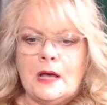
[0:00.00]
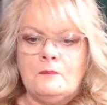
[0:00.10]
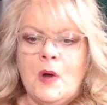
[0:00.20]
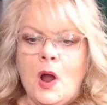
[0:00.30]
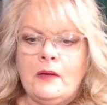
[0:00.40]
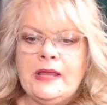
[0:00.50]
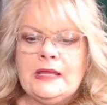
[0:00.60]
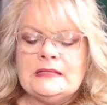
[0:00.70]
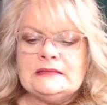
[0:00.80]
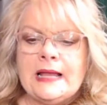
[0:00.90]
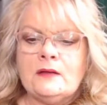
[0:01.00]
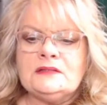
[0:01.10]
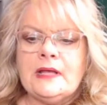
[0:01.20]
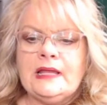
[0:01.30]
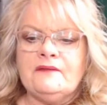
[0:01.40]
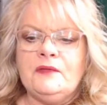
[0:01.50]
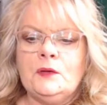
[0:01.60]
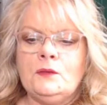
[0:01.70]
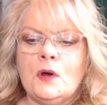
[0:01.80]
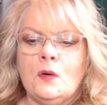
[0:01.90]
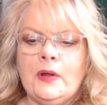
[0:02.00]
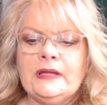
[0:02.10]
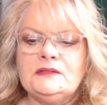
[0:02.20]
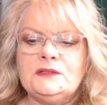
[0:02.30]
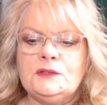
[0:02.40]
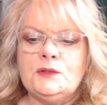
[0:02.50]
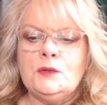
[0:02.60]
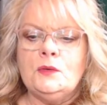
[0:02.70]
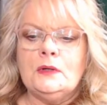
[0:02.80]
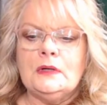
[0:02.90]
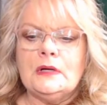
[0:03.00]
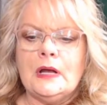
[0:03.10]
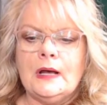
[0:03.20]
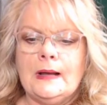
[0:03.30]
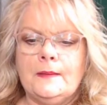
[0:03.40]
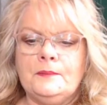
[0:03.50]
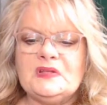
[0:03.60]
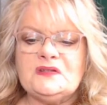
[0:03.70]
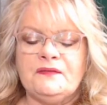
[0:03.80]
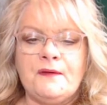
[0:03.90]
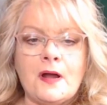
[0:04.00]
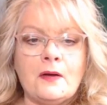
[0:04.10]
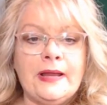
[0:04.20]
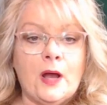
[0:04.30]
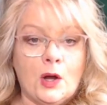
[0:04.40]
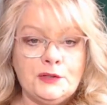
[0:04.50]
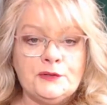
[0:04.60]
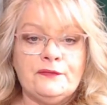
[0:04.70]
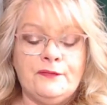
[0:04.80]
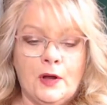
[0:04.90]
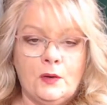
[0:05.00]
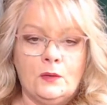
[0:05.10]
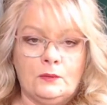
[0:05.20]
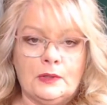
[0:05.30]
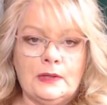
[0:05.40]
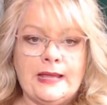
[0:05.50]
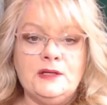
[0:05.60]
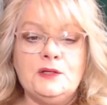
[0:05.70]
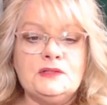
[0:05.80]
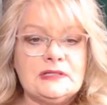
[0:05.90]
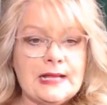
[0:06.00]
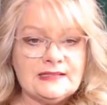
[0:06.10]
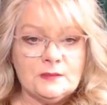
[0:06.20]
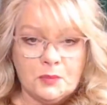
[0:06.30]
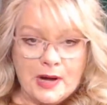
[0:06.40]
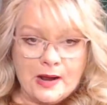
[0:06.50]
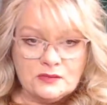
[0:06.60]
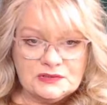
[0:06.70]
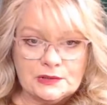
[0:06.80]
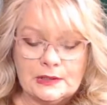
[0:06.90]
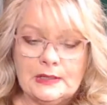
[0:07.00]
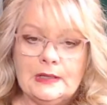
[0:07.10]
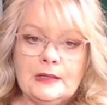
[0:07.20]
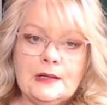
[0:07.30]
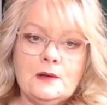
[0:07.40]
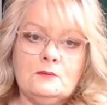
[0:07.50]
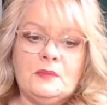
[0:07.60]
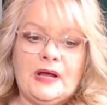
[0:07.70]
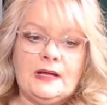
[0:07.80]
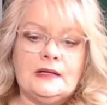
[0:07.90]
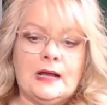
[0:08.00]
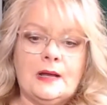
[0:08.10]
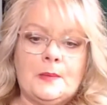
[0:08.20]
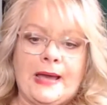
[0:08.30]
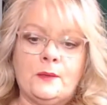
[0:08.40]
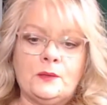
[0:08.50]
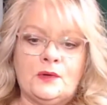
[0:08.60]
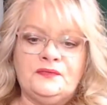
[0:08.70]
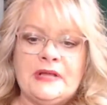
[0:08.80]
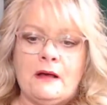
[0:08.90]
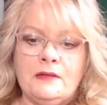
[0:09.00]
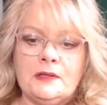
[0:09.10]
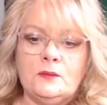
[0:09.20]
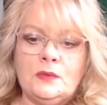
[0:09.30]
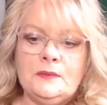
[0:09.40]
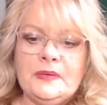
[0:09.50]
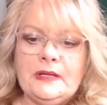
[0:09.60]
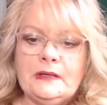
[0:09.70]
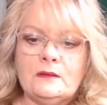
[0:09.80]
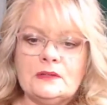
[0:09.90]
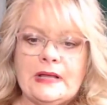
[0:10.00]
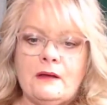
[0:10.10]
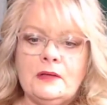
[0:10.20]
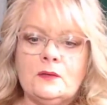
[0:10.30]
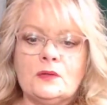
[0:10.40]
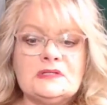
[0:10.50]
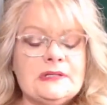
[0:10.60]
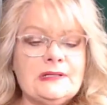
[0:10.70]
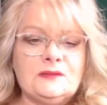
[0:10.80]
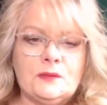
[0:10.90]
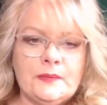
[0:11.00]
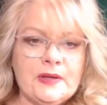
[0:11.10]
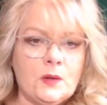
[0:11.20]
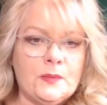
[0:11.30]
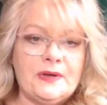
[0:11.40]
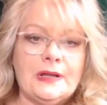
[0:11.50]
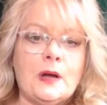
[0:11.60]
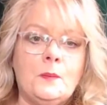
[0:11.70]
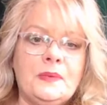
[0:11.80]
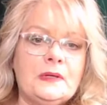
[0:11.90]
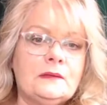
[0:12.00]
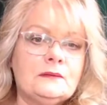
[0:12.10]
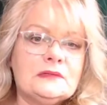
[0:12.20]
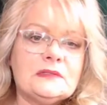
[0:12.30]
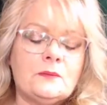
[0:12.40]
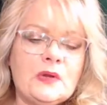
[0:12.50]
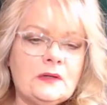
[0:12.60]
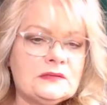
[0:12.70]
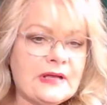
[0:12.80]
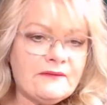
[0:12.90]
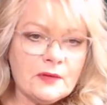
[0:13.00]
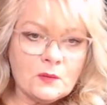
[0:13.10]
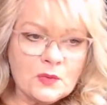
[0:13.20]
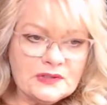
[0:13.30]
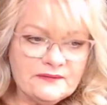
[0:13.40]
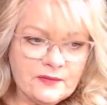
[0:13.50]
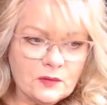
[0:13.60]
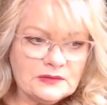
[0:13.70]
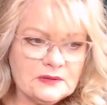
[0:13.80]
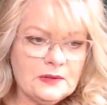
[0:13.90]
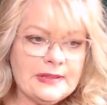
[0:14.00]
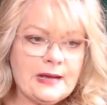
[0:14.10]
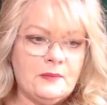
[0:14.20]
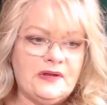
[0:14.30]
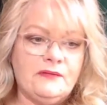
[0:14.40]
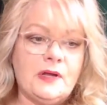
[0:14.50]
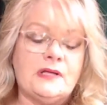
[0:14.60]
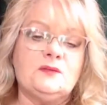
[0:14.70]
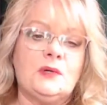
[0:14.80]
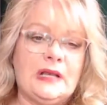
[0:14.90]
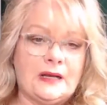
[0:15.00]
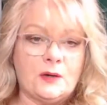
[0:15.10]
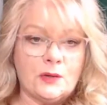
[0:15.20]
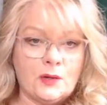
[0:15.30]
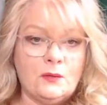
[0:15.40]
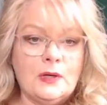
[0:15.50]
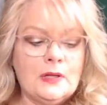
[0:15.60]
Mari, it sounds like if you go into Safari on your phone and use it as a browser, but I don't know if Dahlia or Stace would be open to helping someone who's having a little more difficulty with that. But if you guys would, let her know.